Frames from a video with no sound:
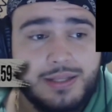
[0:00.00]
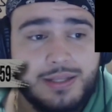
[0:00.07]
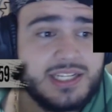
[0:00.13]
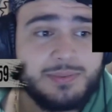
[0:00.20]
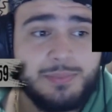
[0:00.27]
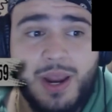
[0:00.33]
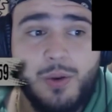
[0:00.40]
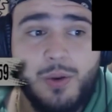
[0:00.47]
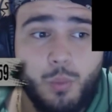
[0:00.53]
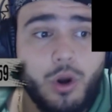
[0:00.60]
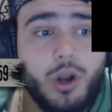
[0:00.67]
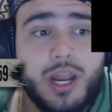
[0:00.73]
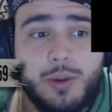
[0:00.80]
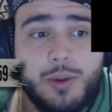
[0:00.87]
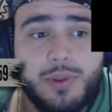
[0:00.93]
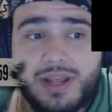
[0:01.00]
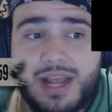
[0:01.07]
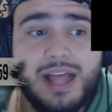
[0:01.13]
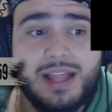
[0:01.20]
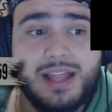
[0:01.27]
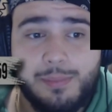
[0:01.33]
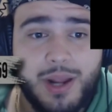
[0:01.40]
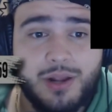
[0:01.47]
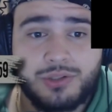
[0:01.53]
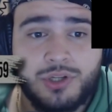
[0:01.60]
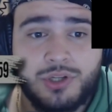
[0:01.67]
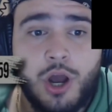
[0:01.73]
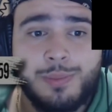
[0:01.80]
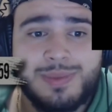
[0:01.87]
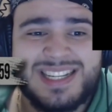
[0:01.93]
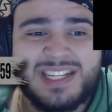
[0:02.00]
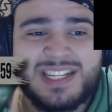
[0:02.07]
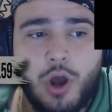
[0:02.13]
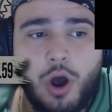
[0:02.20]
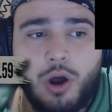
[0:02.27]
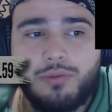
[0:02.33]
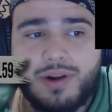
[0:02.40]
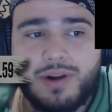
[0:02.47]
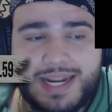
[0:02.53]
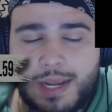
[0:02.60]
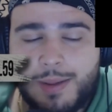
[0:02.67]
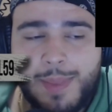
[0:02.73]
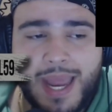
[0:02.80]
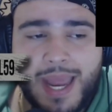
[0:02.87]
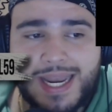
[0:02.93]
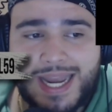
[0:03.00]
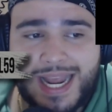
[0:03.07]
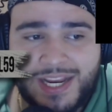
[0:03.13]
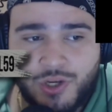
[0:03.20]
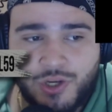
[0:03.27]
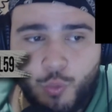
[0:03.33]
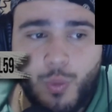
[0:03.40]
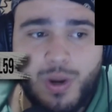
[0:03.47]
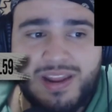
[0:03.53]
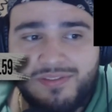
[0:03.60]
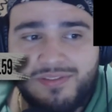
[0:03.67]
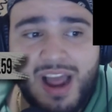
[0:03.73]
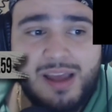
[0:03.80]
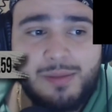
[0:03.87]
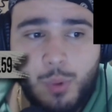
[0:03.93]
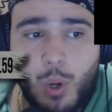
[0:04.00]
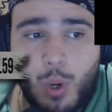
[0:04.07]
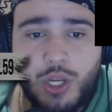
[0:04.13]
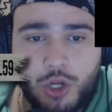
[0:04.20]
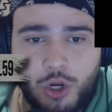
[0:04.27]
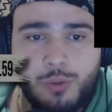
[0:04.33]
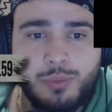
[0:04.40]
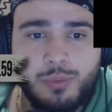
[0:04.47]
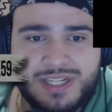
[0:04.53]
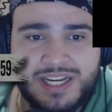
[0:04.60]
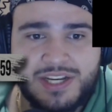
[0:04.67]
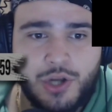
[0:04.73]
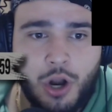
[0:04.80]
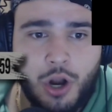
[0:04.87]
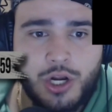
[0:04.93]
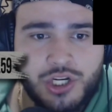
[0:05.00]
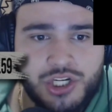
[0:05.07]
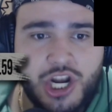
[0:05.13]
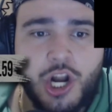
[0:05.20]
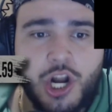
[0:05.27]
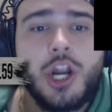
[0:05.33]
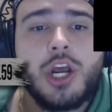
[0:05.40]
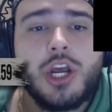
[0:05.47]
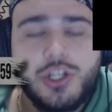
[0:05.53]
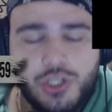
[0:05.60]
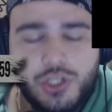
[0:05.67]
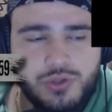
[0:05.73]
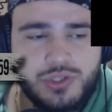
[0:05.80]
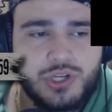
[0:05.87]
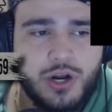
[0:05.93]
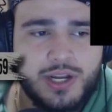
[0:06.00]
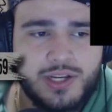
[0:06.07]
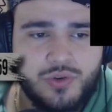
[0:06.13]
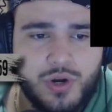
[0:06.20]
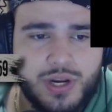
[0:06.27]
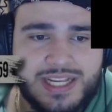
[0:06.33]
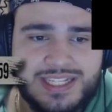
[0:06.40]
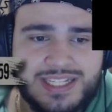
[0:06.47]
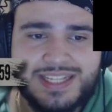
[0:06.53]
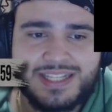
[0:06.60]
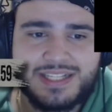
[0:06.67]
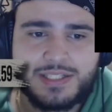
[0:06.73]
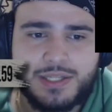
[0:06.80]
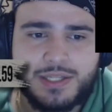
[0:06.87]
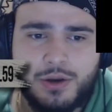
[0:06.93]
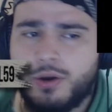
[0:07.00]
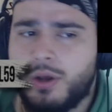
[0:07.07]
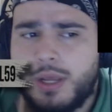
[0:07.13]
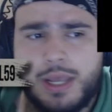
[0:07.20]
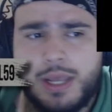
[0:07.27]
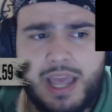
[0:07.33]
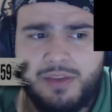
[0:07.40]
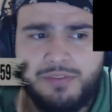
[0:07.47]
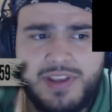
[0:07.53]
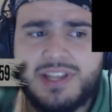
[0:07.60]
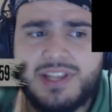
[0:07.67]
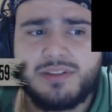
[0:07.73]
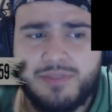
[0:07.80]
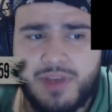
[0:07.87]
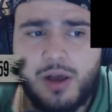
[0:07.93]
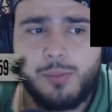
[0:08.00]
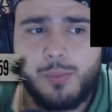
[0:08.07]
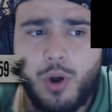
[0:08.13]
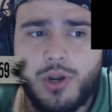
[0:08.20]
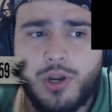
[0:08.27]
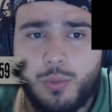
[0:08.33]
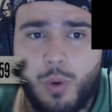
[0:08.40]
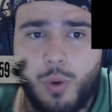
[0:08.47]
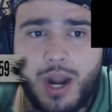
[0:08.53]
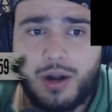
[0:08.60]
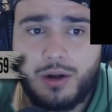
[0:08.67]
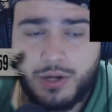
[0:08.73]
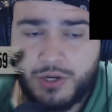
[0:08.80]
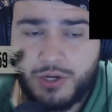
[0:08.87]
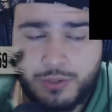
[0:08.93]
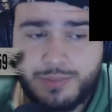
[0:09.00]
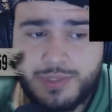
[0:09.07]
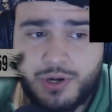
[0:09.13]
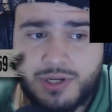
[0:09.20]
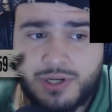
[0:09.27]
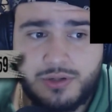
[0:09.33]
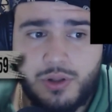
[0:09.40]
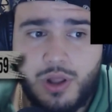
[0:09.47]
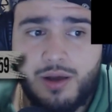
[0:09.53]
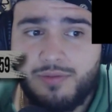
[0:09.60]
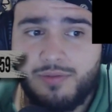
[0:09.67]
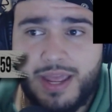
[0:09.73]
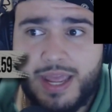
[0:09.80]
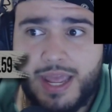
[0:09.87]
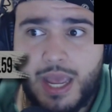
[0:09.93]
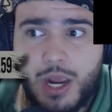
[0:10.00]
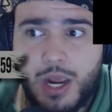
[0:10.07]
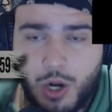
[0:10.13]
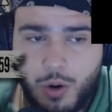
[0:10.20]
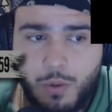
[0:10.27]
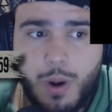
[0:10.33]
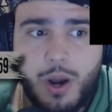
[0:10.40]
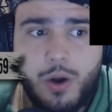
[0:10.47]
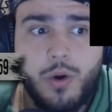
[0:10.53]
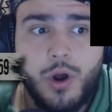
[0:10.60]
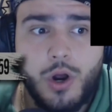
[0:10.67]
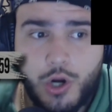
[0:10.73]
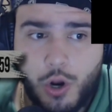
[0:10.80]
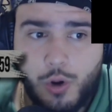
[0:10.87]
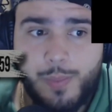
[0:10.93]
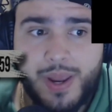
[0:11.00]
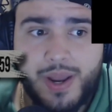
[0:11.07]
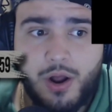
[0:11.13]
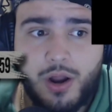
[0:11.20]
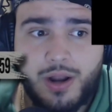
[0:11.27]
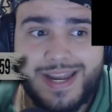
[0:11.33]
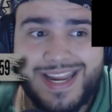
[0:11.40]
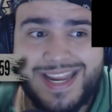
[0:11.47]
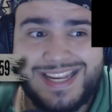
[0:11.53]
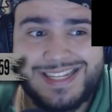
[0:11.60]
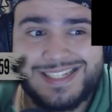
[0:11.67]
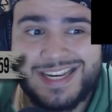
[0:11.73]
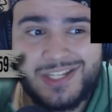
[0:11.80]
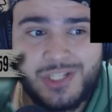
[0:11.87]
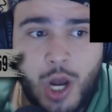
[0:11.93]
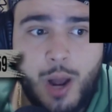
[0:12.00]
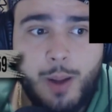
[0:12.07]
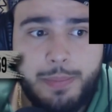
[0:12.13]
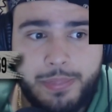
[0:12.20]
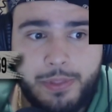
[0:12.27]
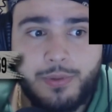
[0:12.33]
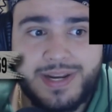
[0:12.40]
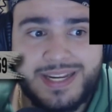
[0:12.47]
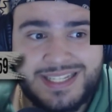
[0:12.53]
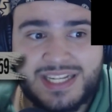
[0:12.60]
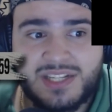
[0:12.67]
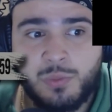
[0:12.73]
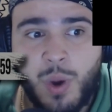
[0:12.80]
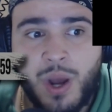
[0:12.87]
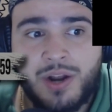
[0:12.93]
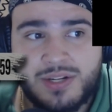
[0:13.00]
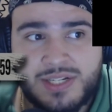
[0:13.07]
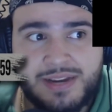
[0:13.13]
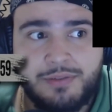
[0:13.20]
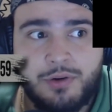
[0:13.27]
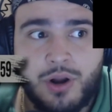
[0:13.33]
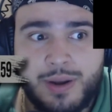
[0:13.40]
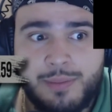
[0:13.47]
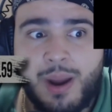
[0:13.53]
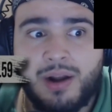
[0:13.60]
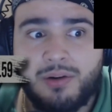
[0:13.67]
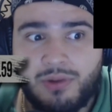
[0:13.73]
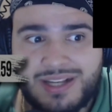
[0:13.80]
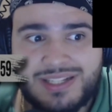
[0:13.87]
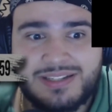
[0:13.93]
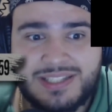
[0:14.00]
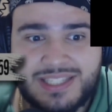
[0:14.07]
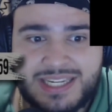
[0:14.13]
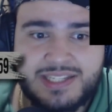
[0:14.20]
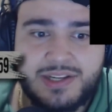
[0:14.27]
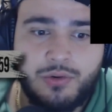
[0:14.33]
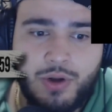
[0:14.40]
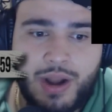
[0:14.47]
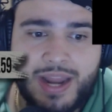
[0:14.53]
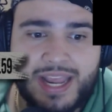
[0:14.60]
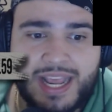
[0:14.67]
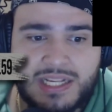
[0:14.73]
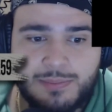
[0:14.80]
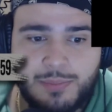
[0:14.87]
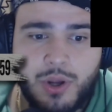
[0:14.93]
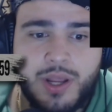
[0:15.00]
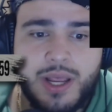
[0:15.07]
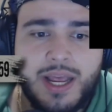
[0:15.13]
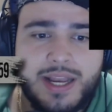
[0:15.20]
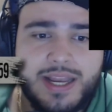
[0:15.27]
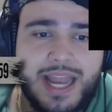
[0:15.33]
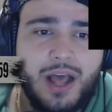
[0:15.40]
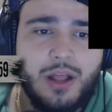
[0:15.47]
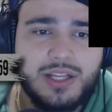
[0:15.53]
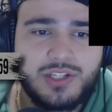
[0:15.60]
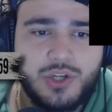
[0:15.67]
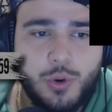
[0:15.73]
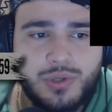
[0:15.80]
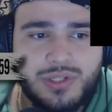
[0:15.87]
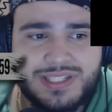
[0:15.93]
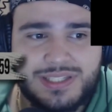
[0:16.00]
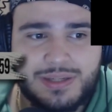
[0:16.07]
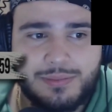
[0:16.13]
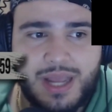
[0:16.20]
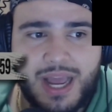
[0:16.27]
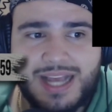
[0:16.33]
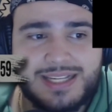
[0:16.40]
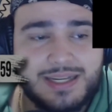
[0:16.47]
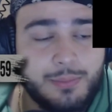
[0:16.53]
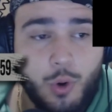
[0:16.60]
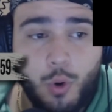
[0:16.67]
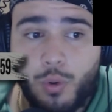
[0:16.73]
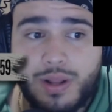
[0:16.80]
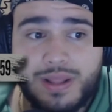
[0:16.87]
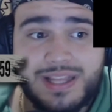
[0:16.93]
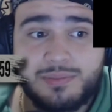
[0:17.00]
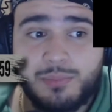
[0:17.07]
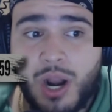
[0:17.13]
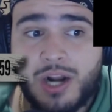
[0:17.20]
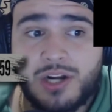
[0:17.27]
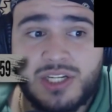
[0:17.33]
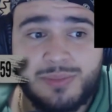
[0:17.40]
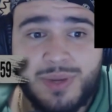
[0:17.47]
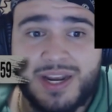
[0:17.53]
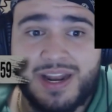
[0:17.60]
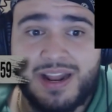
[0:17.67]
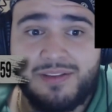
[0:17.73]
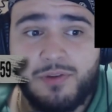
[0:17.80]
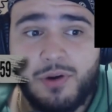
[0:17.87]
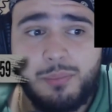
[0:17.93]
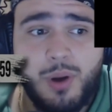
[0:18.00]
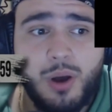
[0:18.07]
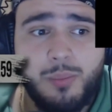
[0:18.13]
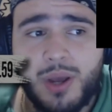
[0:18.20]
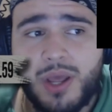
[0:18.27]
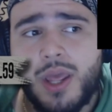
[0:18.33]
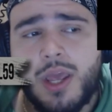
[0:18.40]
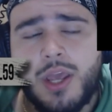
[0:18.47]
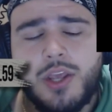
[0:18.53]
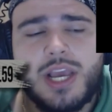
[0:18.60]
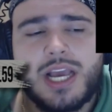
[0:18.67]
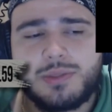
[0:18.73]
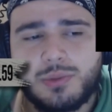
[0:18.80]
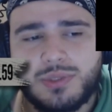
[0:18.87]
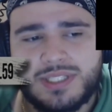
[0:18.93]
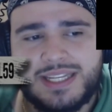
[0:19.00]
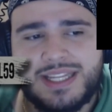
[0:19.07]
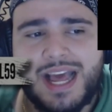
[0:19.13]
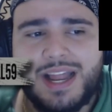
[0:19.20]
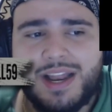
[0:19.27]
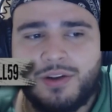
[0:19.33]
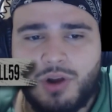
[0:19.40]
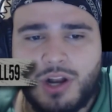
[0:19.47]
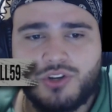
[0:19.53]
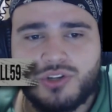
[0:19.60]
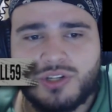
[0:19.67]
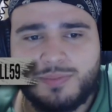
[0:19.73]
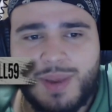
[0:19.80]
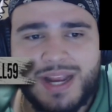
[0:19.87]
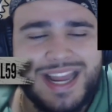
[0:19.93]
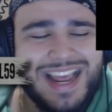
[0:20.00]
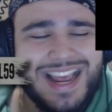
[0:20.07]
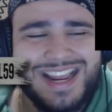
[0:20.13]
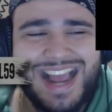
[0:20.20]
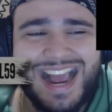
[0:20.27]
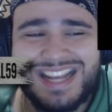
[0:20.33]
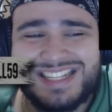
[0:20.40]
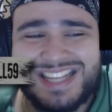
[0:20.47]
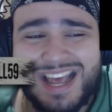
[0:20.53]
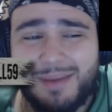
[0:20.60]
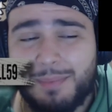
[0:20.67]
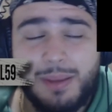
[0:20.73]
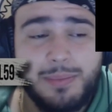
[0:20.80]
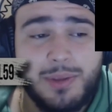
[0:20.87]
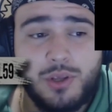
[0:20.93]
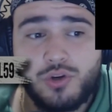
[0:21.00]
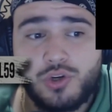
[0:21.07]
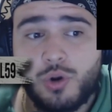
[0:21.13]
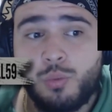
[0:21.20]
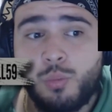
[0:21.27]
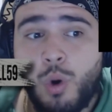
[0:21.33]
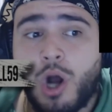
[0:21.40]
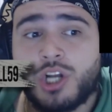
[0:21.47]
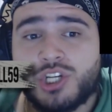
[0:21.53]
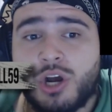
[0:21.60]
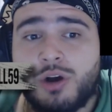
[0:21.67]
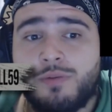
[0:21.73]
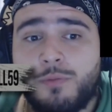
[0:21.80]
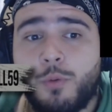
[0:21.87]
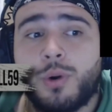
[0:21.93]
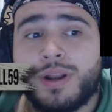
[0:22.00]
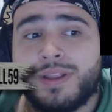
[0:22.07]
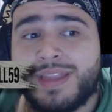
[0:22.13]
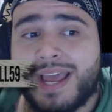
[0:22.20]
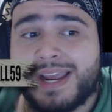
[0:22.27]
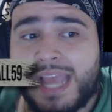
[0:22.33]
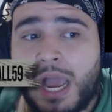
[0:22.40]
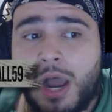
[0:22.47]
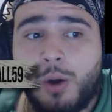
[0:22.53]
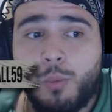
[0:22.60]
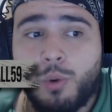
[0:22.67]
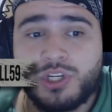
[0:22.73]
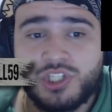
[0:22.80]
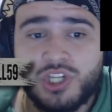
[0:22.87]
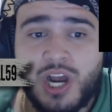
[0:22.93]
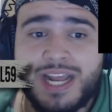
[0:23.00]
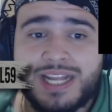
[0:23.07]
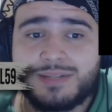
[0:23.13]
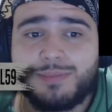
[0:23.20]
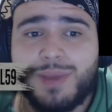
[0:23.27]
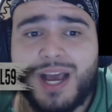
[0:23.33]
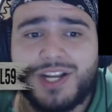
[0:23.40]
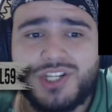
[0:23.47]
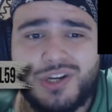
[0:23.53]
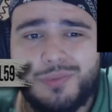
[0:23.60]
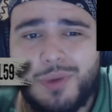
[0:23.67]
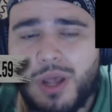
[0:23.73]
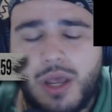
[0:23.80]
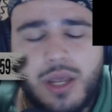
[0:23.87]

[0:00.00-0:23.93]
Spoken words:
Despite working with a guy like Michael Thomas, he's already commanded a 25.2% target share to start his rookie season. So if he is available on your wire in terms of Chris Olave, go out, go bid on. He is a top 36 wide receiver in my rest of season rankings. But now let's go into some guys. I'm recording this prior to Monday Night Football, but you guys will see that in retrospect, guys that maybe you should have watched out for in that Cowboys-Giants matchup.